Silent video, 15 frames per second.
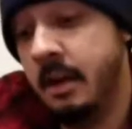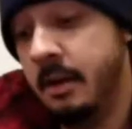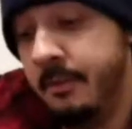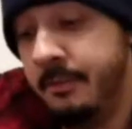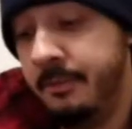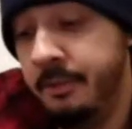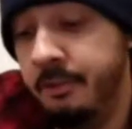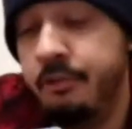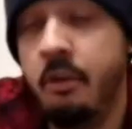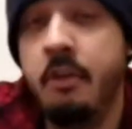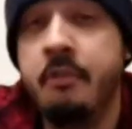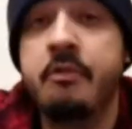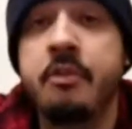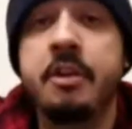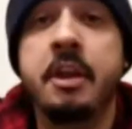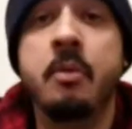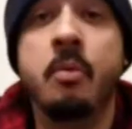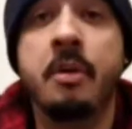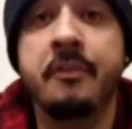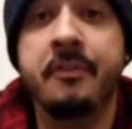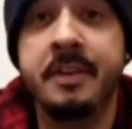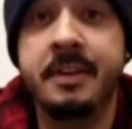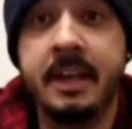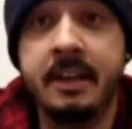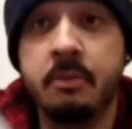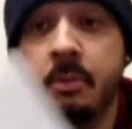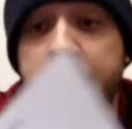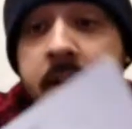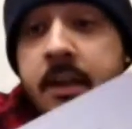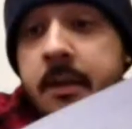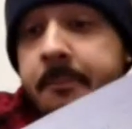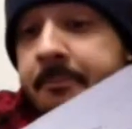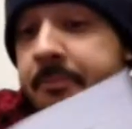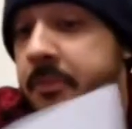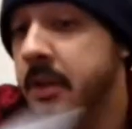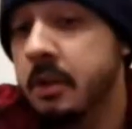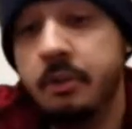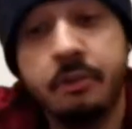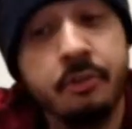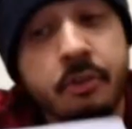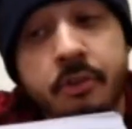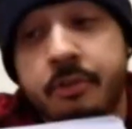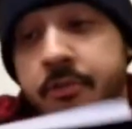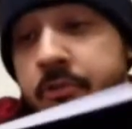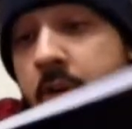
of the genre that you want for next week? Just